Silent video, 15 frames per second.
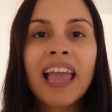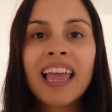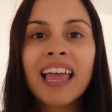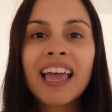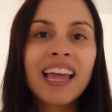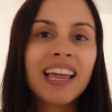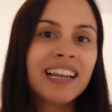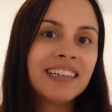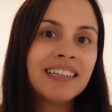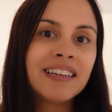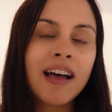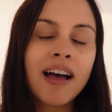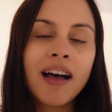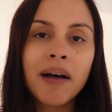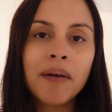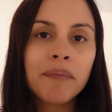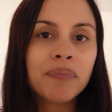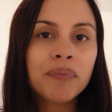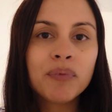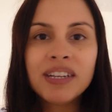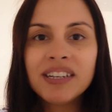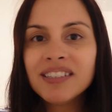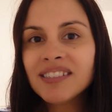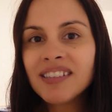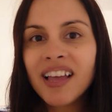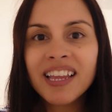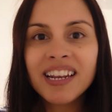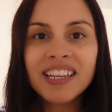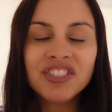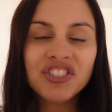And we
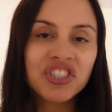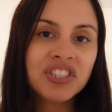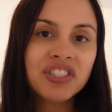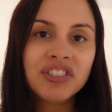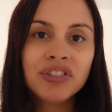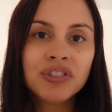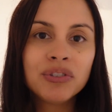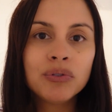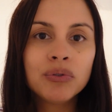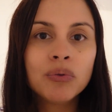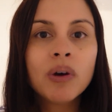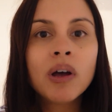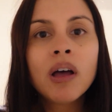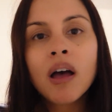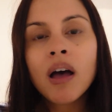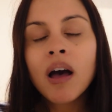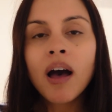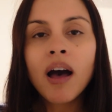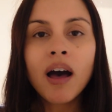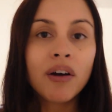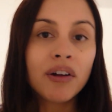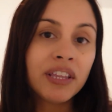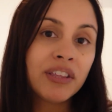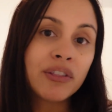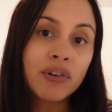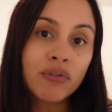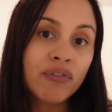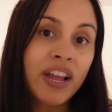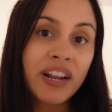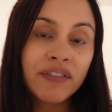decided just to either
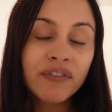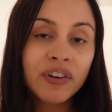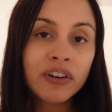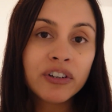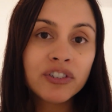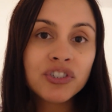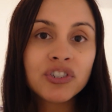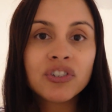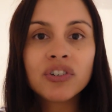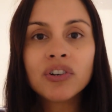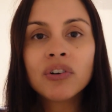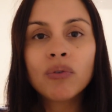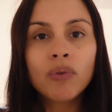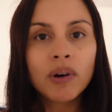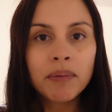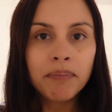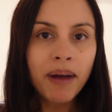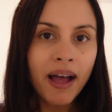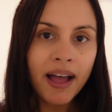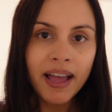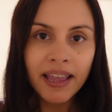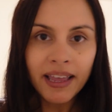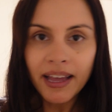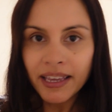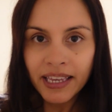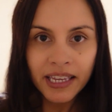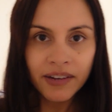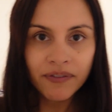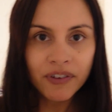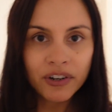rent furniture or buy
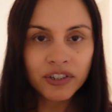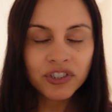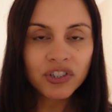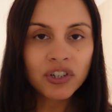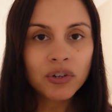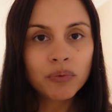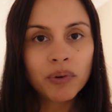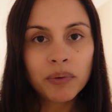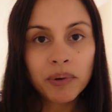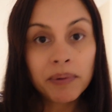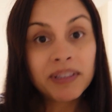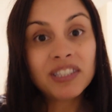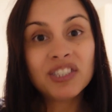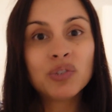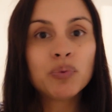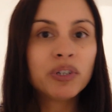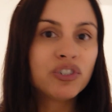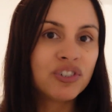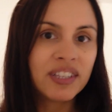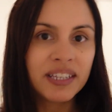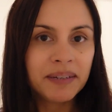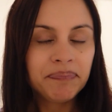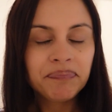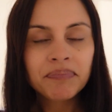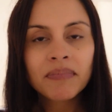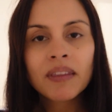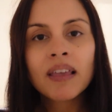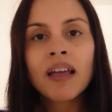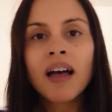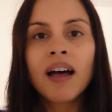IKEA furniture when we went to Switzerland.
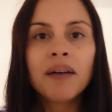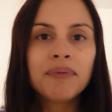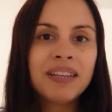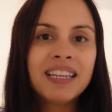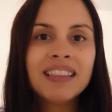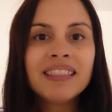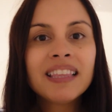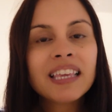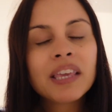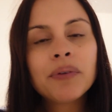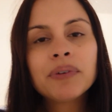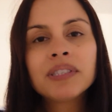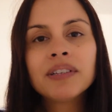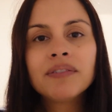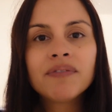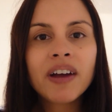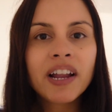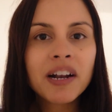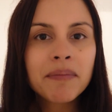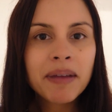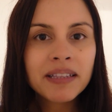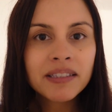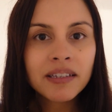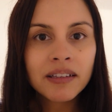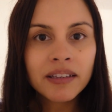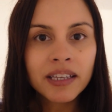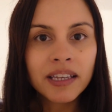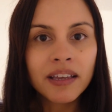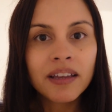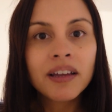We didn't think it was
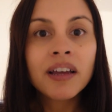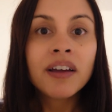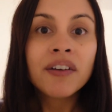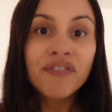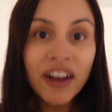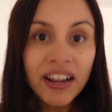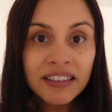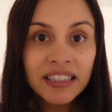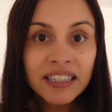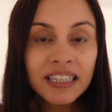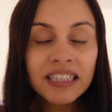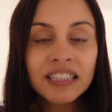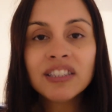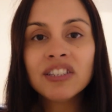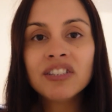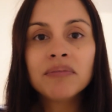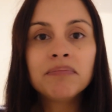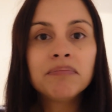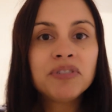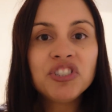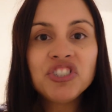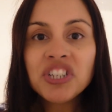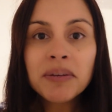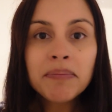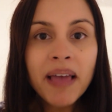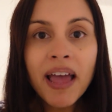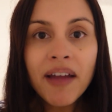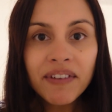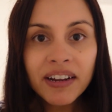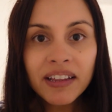environmentally friendly to ship
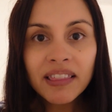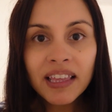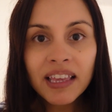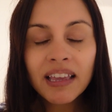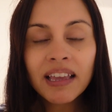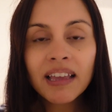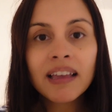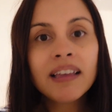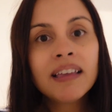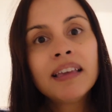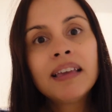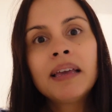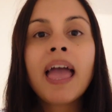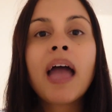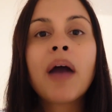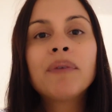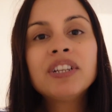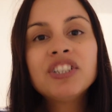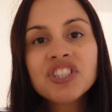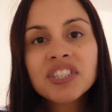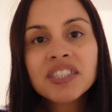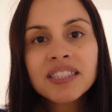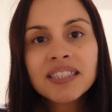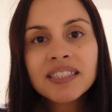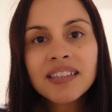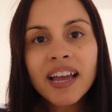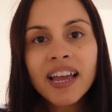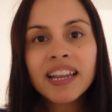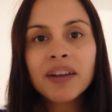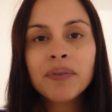everything. And we just
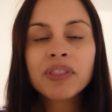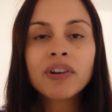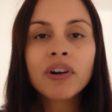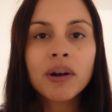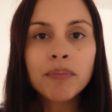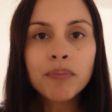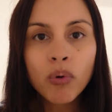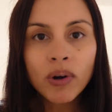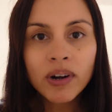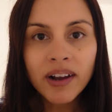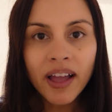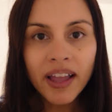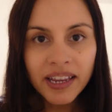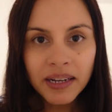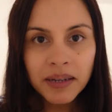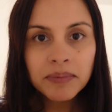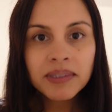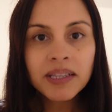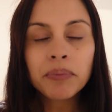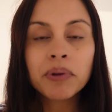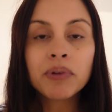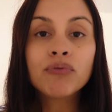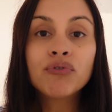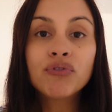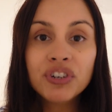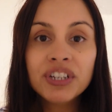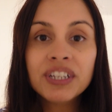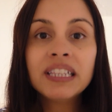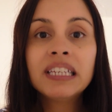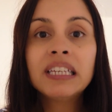decided with our important items that we
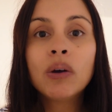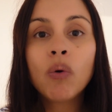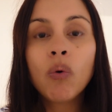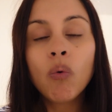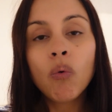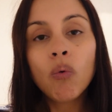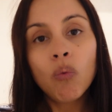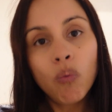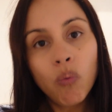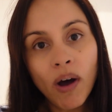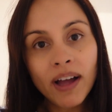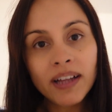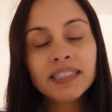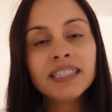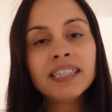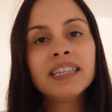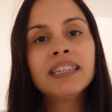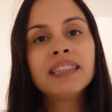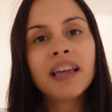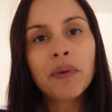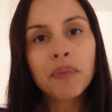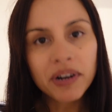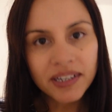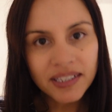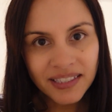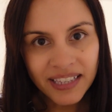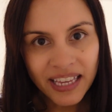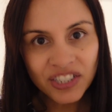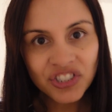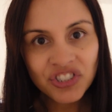really wanted, that were
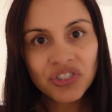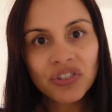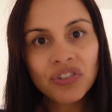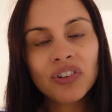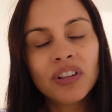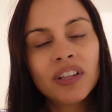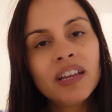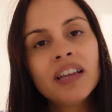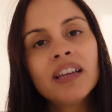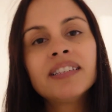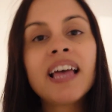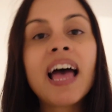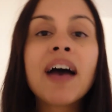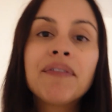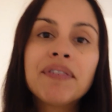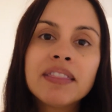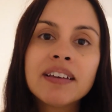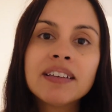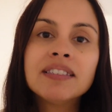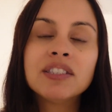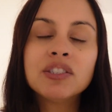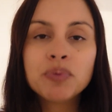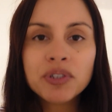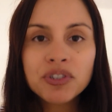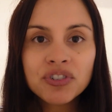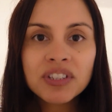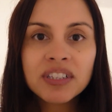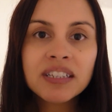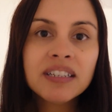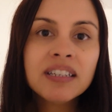essential to have with us in
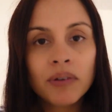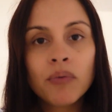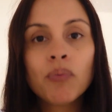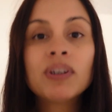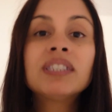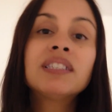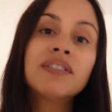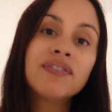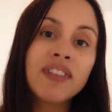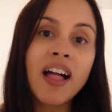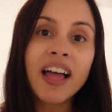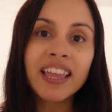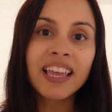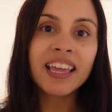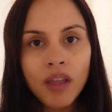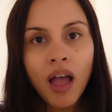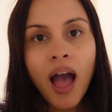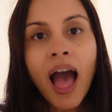Switzerland, was to fly it.